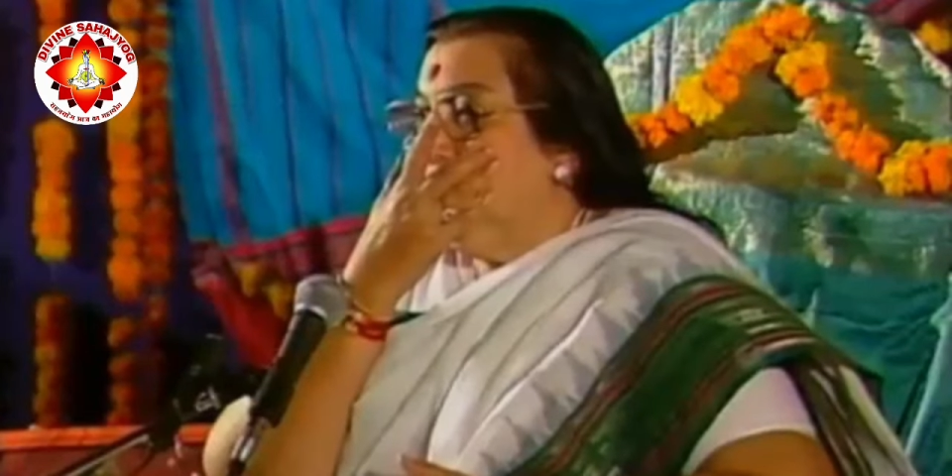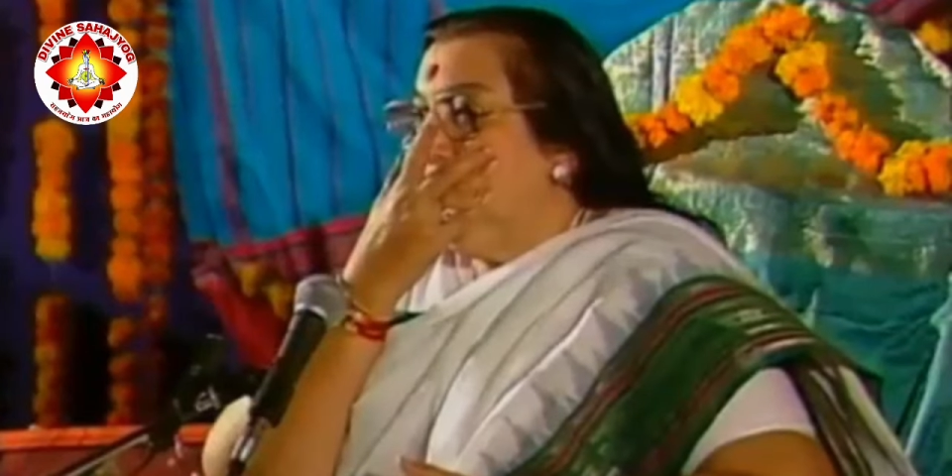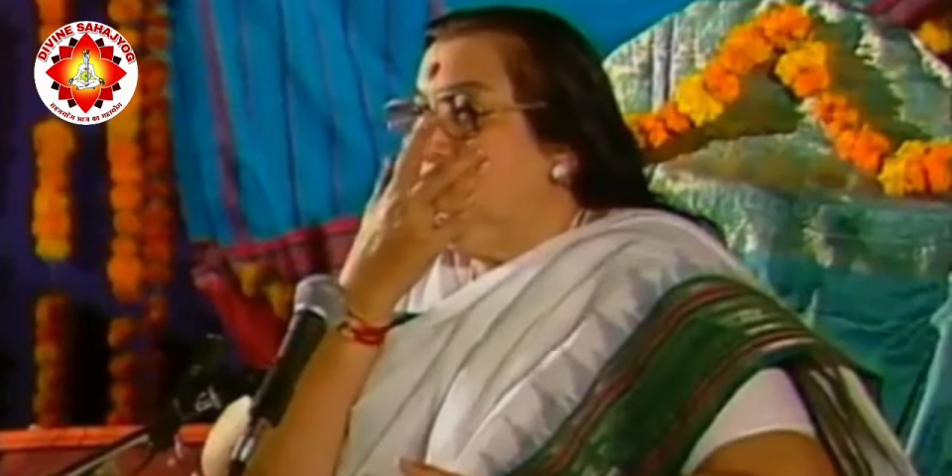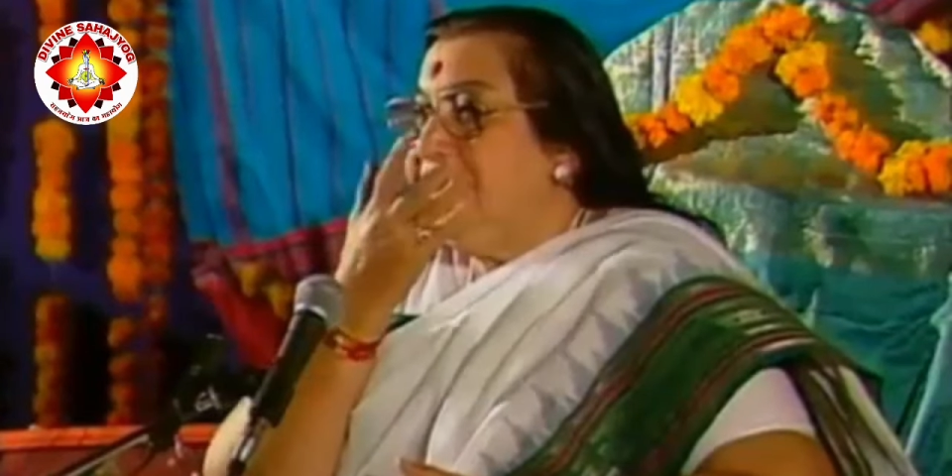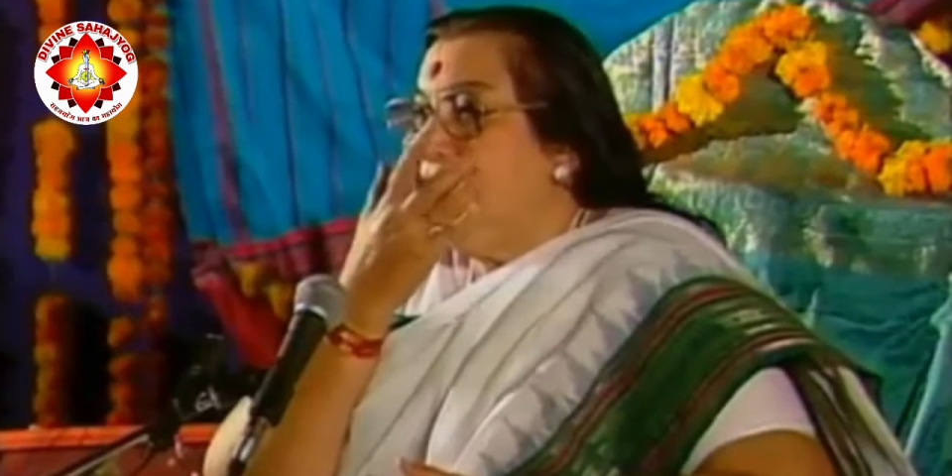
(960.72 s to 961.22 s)

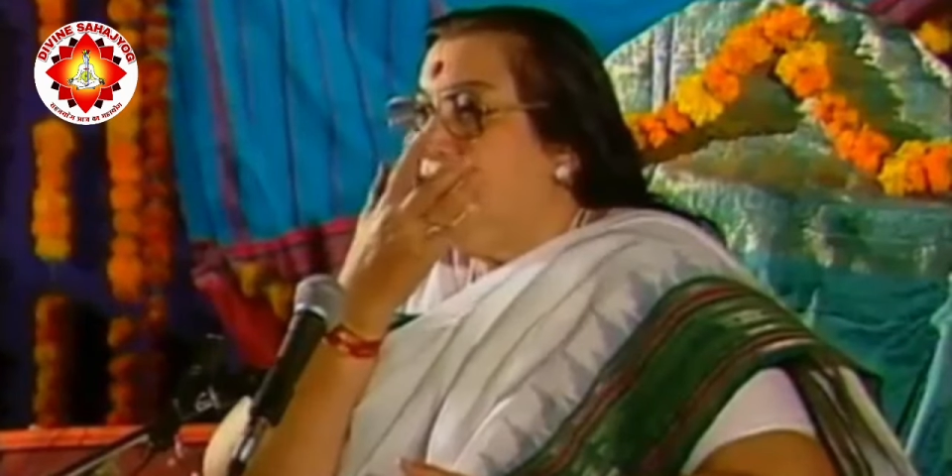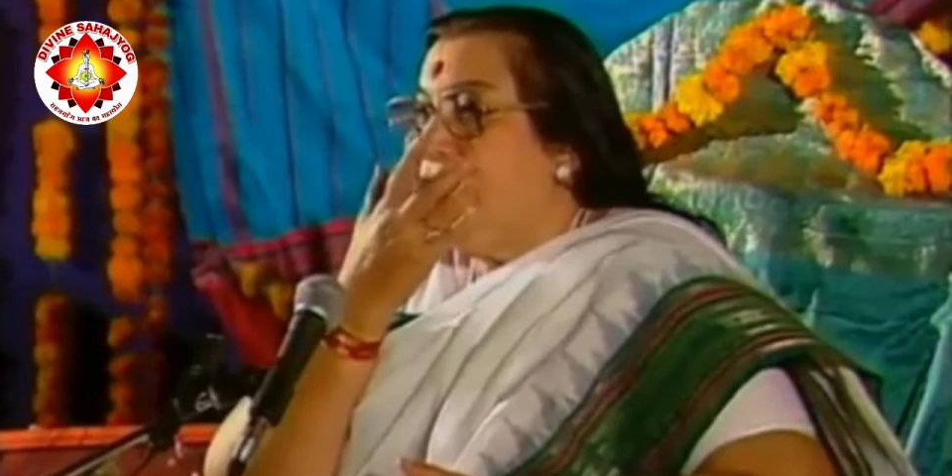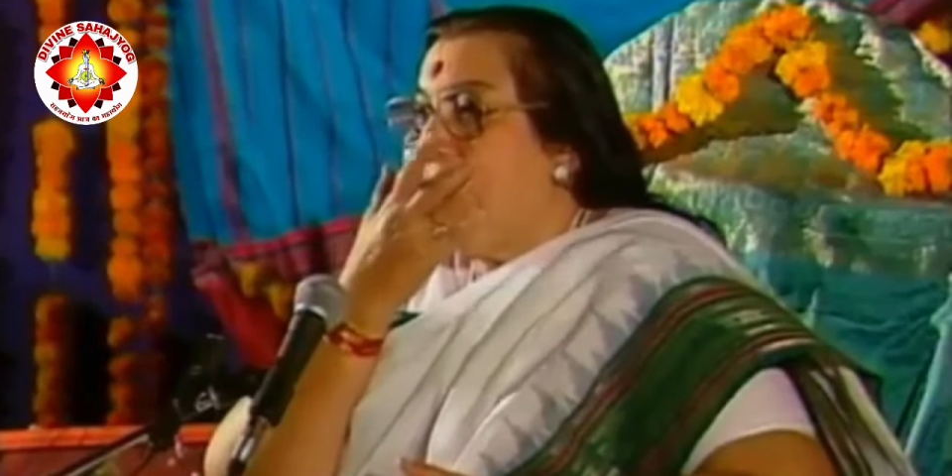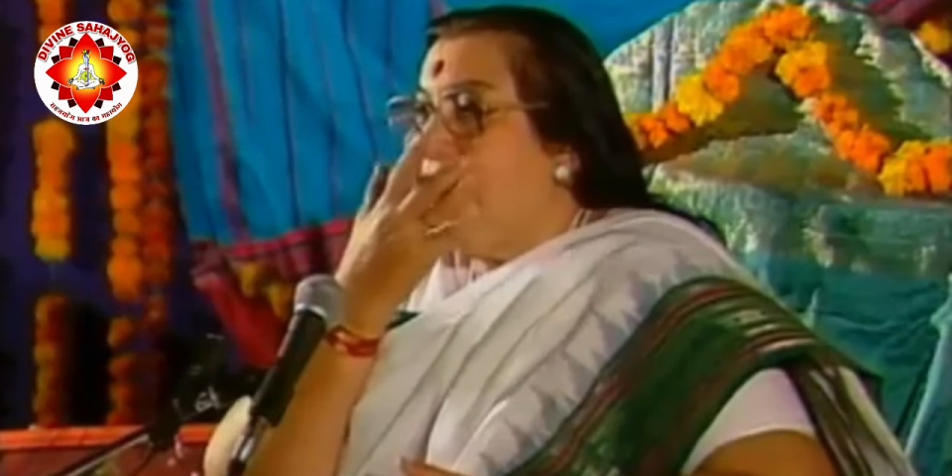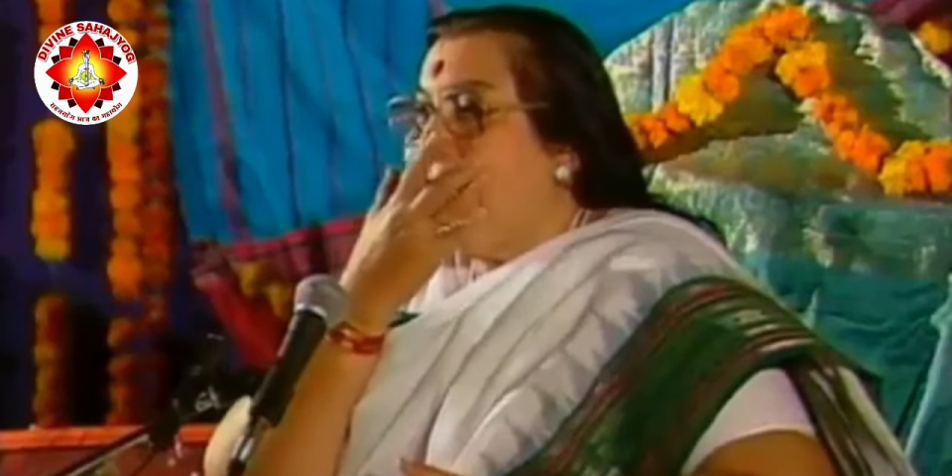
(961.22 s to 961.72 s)
cheeks are
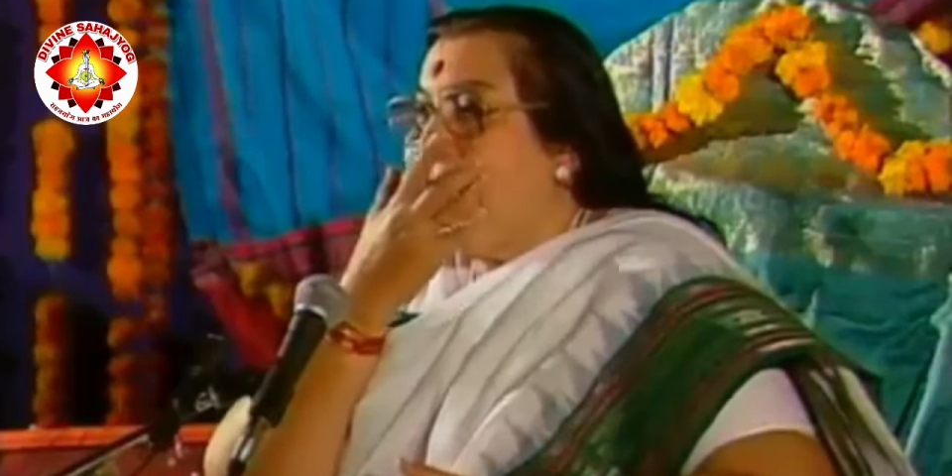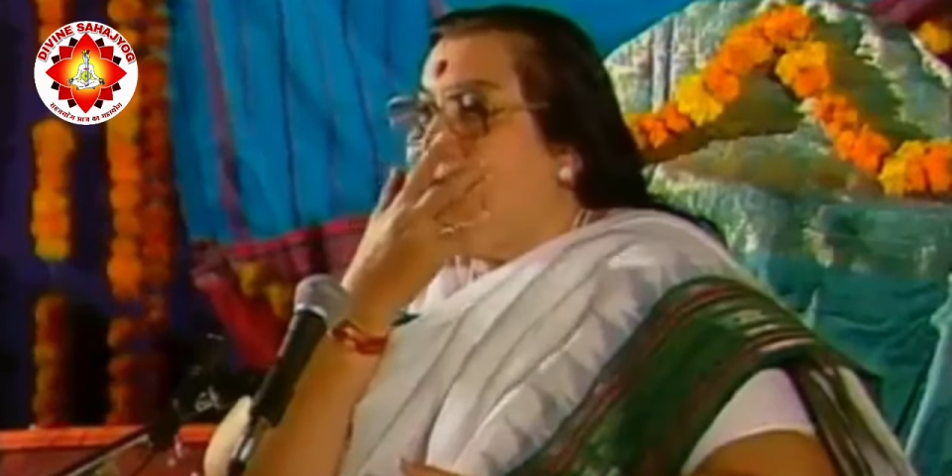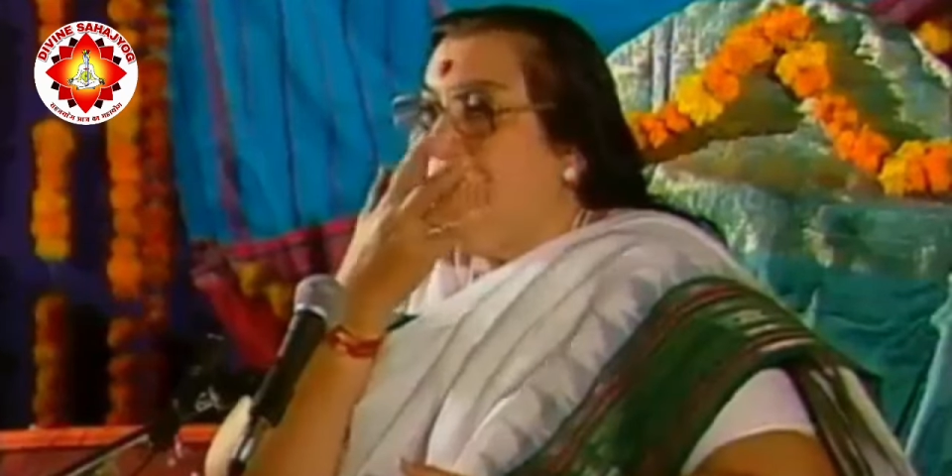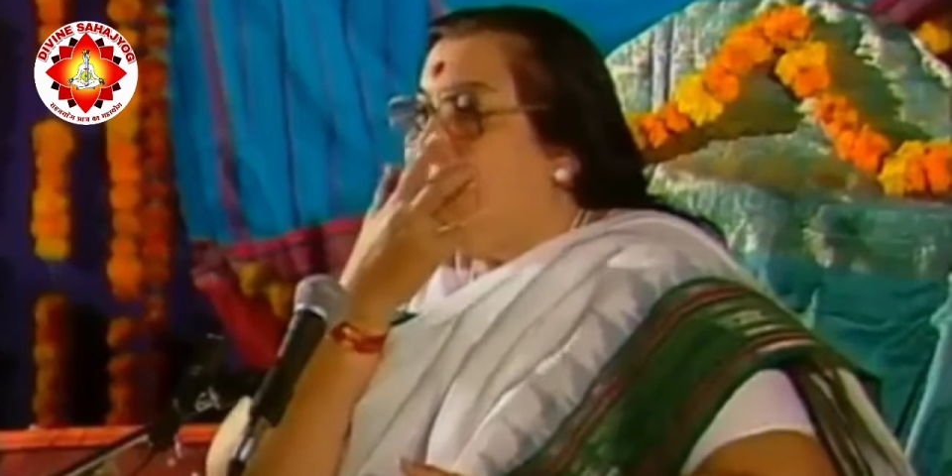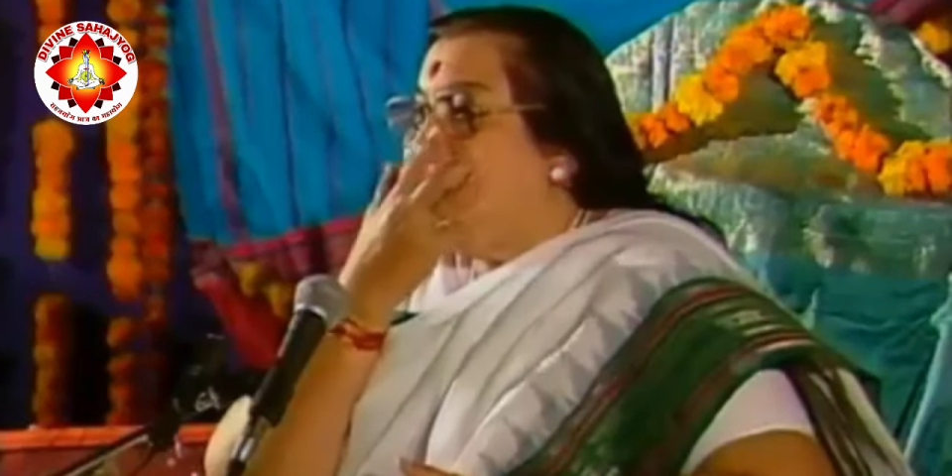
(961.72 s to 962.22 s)
red
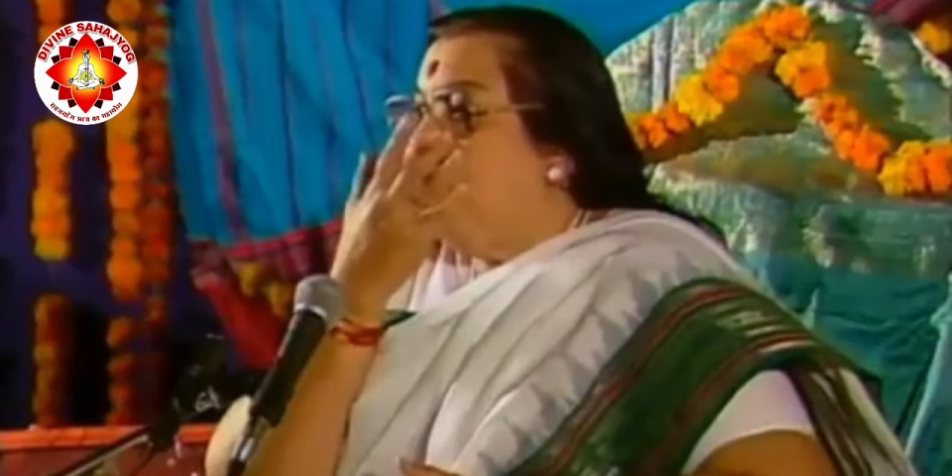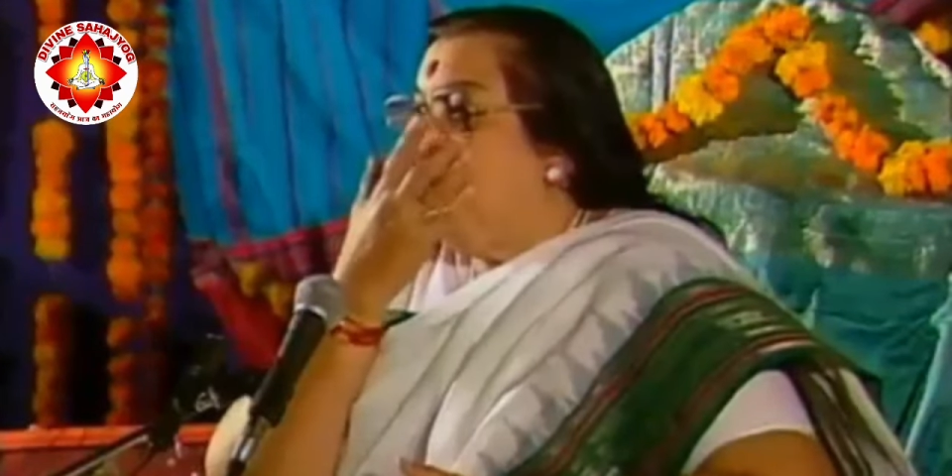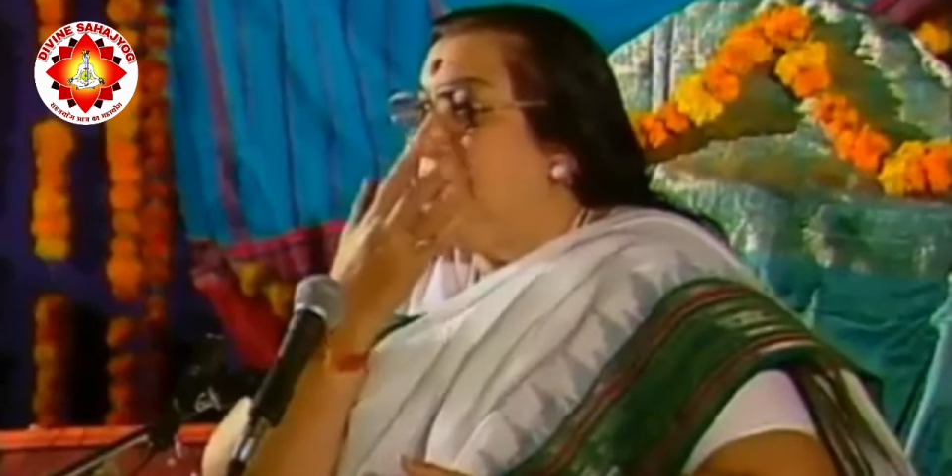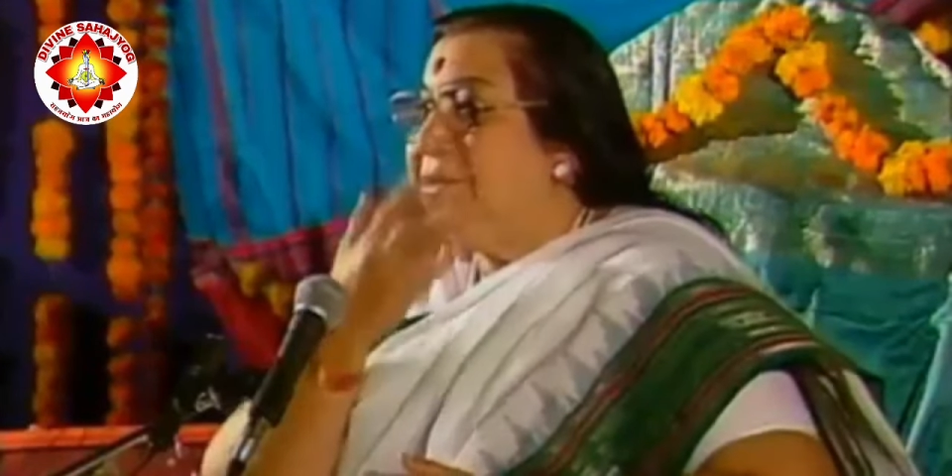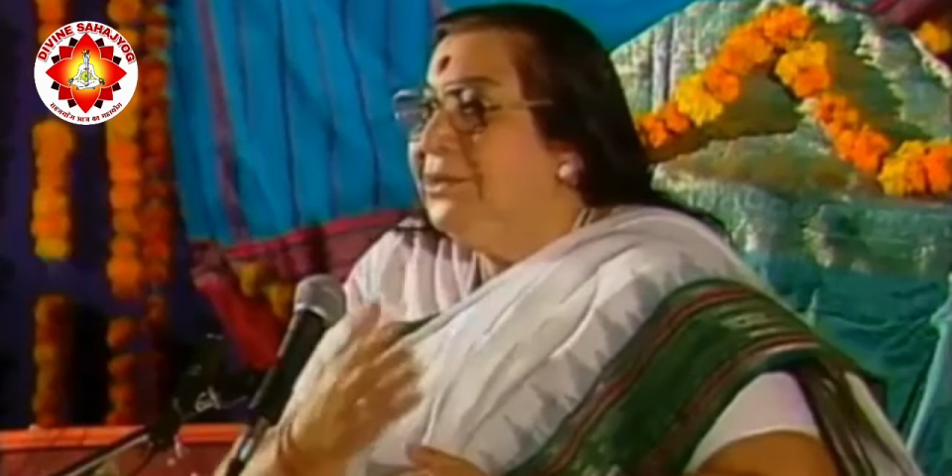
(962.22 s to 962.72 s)
like
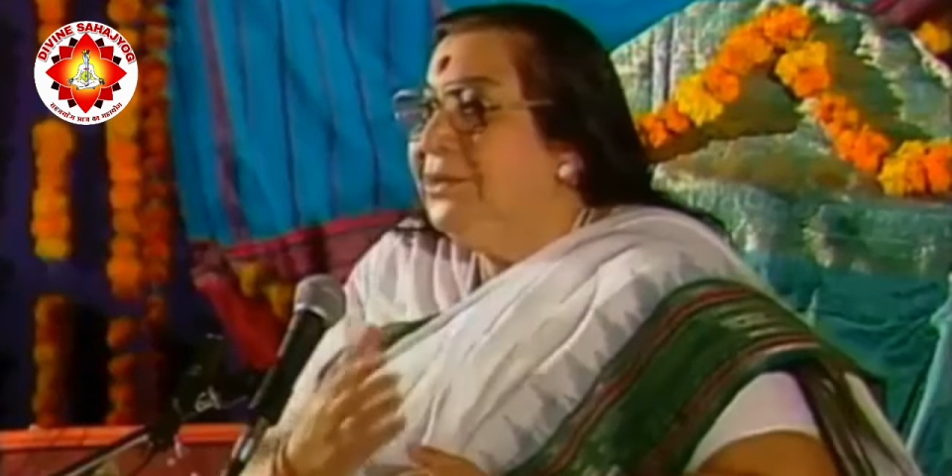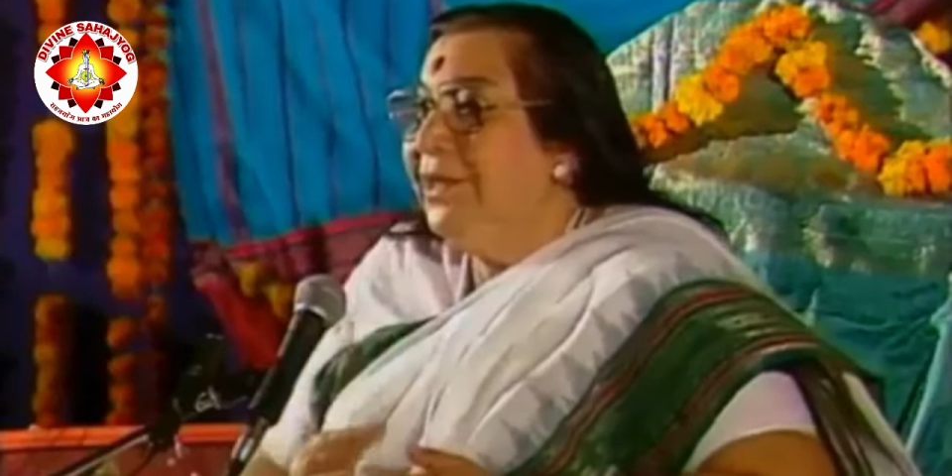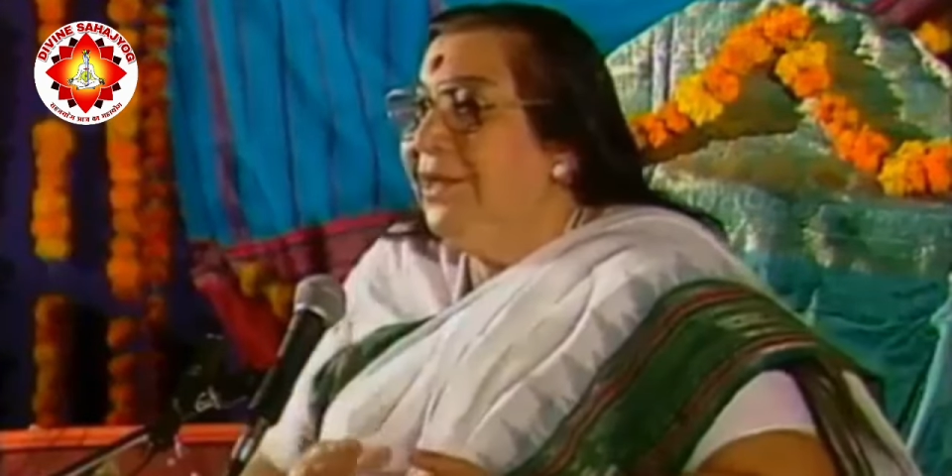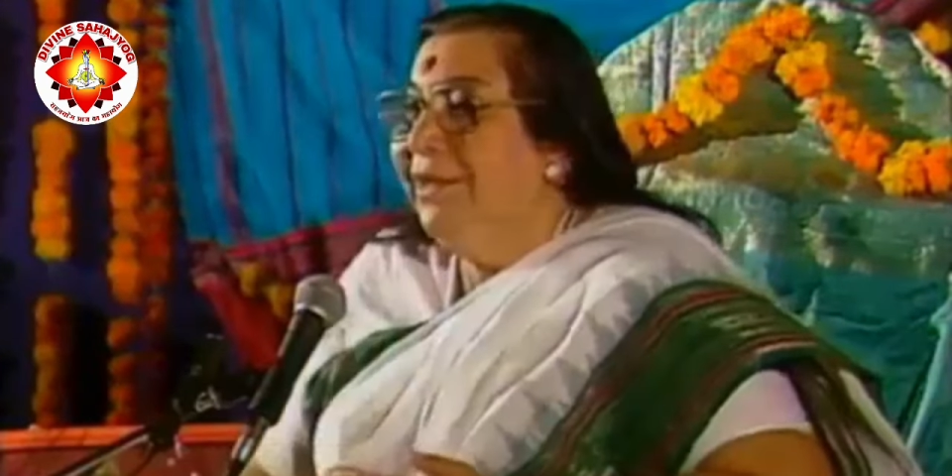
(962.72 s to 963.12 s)
apples.